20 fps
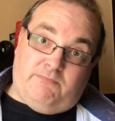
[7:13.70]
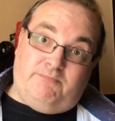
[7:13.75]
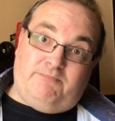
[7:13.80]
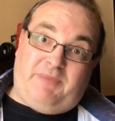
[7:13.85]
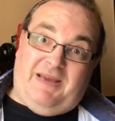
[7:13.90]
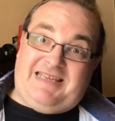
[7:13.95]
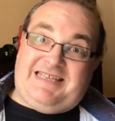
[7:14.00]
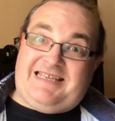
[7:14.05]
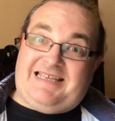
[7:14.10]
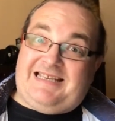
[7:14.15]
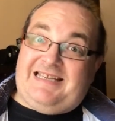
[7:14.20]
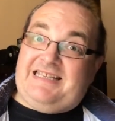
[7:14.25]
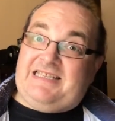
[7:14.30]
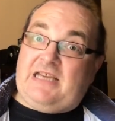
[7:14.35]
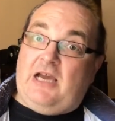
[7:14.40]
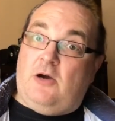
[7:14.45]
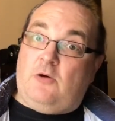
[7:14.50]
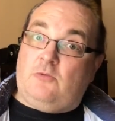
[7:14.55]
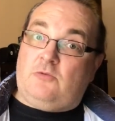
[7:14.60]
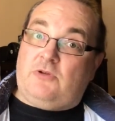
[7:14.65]
Basically
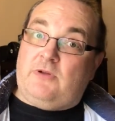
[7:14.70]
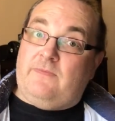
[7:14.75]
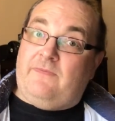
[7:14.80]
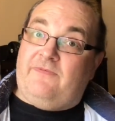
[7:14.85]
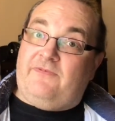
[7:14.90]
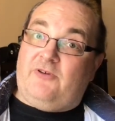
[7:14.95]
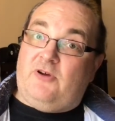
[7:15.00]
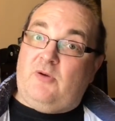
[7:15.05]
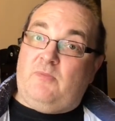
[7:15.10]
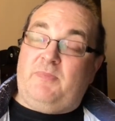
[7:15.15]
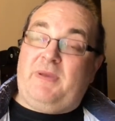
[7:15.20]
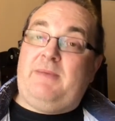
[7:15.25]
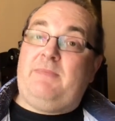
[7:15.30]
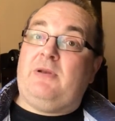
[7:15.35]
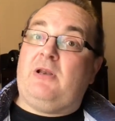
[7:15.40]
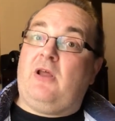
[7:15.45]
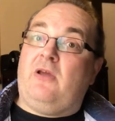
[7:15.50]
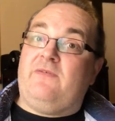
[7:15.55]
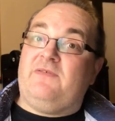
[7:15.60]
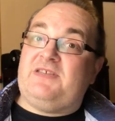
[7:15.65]
to hold them for
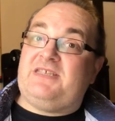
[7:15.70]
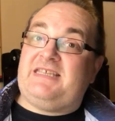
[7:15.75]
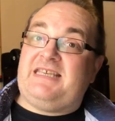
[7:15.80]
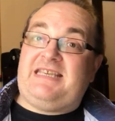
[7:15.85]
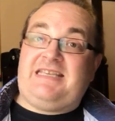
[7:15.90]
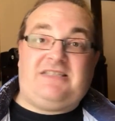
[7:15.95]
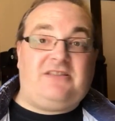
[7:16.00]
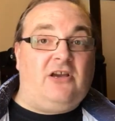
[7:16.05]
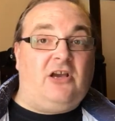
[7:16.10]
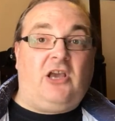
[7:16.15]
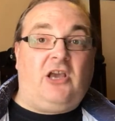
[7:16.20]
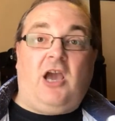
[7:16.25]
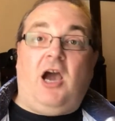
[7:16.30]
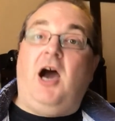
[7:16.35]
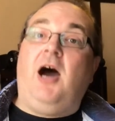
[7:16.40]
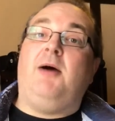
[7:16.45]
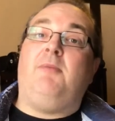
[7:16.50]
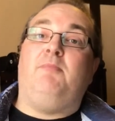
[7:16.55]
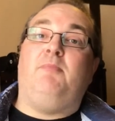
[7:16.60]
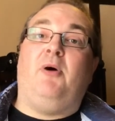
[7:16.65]
people overseas that
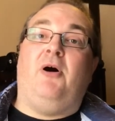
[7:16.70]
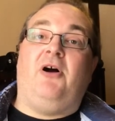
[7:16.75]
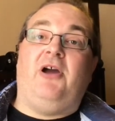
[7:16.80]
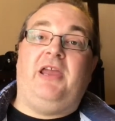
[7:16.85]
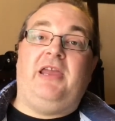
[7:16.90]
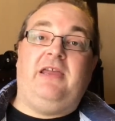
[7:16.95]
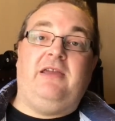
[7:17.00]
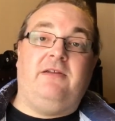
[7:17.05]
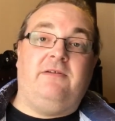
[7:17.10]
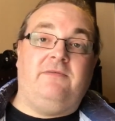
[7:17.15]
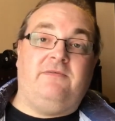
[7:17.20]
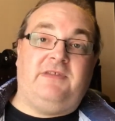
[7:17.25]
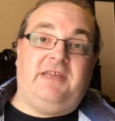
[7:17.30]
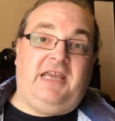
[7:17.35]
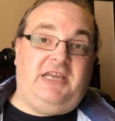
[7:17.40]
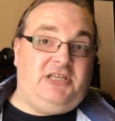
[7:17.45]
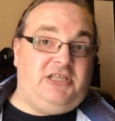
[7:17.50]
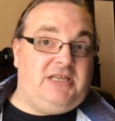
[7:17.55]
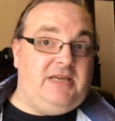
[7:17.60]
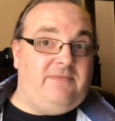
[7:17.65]
can't buy the
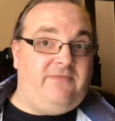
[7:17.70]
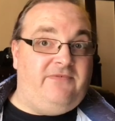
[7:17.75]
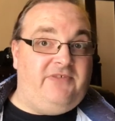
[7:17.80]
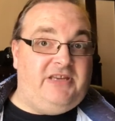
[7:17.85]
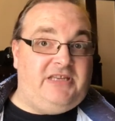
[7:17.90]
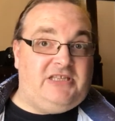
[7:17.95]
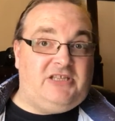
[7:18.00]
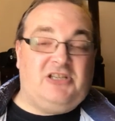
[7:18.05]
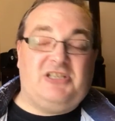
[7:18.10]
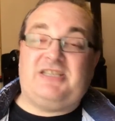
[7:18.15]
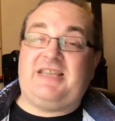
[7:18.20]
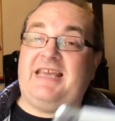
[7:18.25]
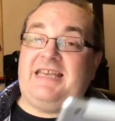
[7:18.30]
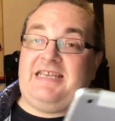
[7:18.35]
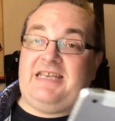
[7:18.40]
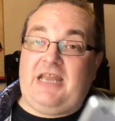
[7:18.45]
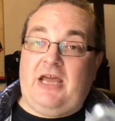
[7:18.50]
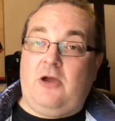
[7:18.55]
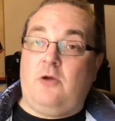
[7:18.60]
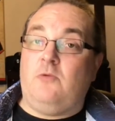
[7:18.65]
HMVs, because they
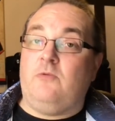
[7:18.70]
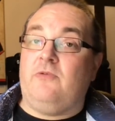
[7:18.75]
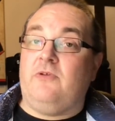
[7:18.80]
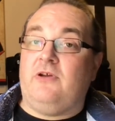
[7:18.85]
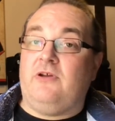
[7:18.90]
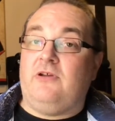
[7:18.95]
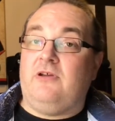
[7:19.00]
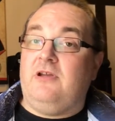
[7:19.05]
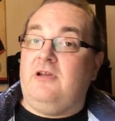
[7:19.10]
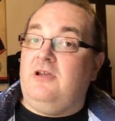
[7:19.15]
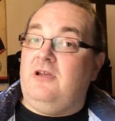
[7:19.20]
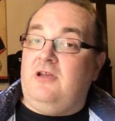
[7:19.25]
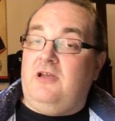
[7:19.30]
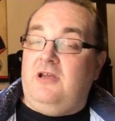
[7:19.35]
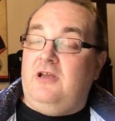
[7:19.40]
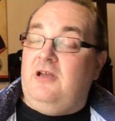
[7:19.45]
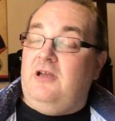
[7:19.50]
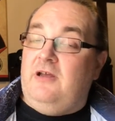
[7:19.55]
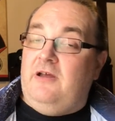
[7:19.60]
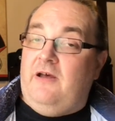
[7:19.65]
know that
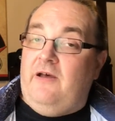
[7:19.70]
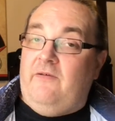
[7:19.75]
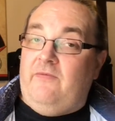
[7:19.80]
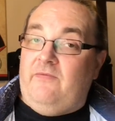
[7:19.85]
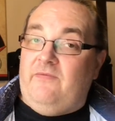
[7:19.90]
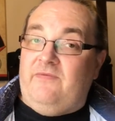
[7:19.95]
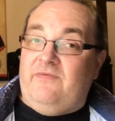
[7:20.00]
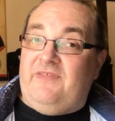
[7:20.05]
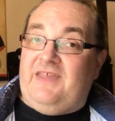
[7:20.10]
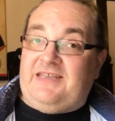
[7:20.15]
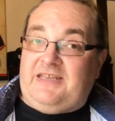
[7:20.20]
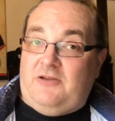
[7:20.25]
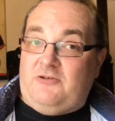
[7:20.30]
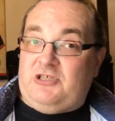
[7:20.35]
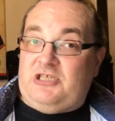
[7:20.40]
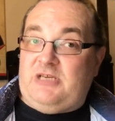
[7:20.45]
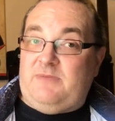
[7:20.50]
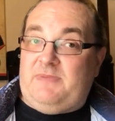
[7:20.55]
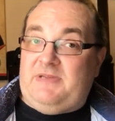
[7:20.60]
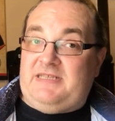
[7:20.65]
they don't
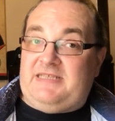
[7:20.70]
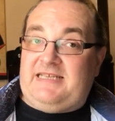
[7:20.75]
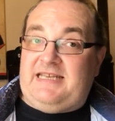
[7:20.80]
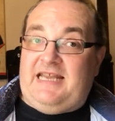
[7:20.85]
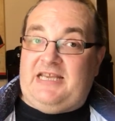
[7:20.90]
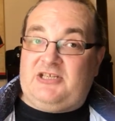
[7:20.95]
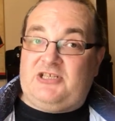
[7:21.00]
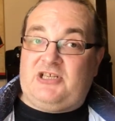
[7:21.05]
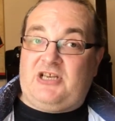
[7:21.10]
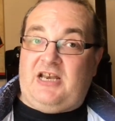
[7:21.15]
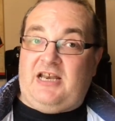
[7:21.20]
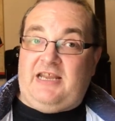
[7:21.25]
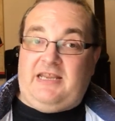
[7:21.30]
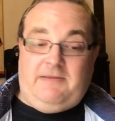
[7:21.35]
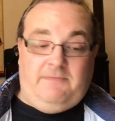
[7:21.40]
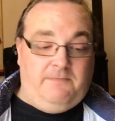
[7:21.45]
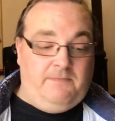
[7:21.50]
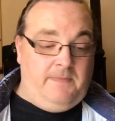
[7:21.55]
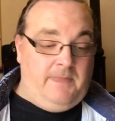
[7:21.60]
ship internationally.